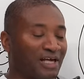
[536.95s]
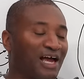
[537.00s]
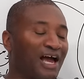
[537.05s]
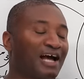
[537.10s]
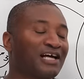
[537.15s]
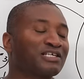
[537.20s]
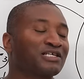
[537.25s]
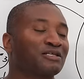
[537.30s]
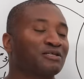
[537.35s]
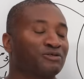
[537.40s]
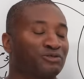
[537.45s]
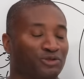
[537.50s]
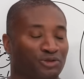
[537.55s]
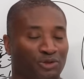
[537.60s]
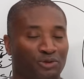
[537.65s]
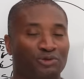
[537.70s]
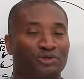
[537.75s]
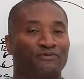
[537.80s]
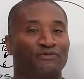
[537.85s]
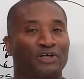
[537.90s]
excellent
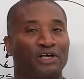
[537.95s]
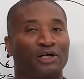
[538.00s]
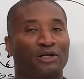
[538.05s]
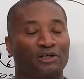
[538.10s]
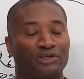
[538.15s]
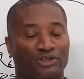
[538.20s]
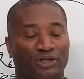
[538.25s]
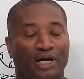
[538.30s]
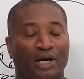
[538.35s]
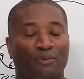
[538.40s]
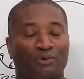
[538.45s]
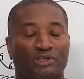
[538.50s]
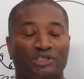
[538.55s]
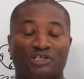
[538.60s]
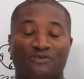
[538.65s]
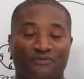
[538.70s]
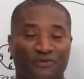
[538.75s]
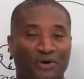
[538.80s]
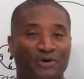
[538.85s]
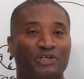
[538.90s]
use of the English language.
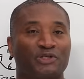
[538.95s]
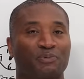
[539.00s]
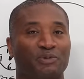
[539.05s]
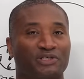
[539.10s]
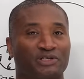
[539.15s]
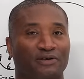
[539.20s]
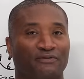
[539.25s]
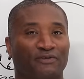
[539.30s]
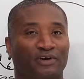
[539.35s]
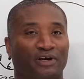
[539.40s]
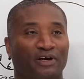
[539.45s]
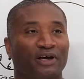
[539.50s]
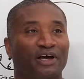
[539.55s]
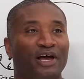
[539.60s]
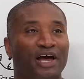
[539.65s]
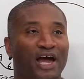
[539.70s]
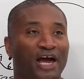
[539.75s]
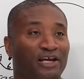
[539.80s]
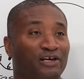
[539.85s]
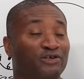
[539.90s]
It's very specific,
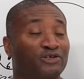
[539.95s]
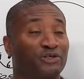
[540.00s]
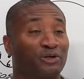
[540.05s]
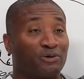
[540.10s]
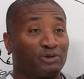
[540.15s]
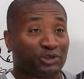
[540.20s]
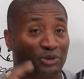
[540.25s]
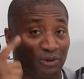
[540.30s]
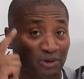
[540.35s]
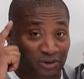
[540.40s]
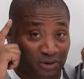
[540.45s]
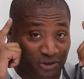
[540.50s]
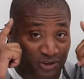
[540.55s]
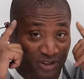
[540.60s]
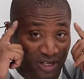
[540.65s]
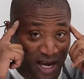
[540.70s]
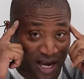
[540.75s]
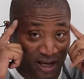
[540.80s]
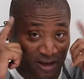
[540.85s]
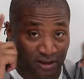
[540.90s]
and it shows you
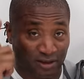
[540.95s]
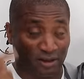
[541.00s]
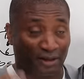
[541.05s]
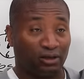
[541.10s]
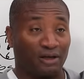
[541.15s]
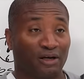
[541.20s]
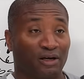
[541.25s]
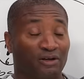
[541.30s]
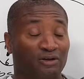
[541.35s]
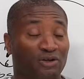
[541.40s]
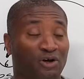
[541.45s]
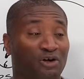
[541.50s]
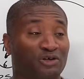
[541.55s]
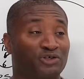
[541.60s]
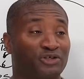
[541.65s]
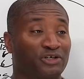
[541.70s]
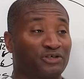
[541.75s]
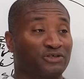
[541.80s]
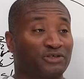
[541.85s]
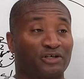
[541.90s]
understand, not
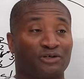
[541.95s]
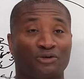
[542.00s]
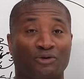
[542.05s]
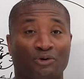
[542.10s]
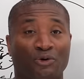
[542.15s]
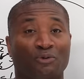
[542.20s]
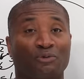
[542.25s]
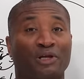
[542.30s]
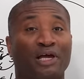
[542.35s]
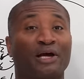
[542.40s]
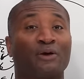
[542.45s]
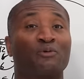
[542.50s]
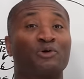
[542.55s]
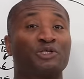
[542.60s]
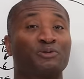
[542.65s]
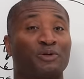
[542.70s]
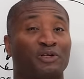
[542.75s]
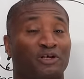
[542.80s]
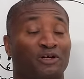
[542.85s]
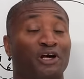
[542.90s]
just in your own
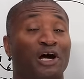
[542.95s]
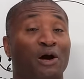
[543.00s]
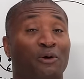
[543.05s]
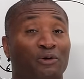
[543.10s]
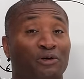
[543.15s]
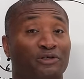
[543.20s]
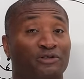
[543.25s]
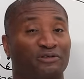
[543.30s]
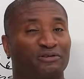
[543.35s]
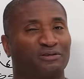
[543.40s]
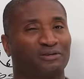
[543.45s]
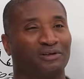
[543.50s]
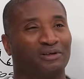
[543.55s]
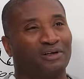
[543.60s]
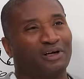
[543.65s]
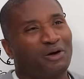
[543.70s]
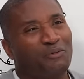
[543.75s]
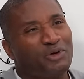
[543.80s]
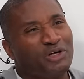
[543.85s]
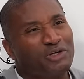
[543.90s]
language, but in ours.
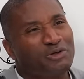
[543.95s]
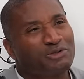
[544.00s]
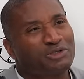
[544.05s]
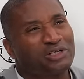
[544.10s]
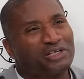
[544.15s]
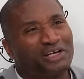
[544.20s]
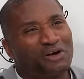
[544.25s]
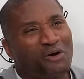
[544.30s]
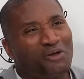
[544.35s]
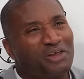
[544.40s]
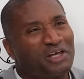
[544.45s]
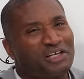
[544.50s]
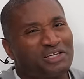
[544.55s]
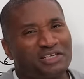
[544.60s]
We usually call that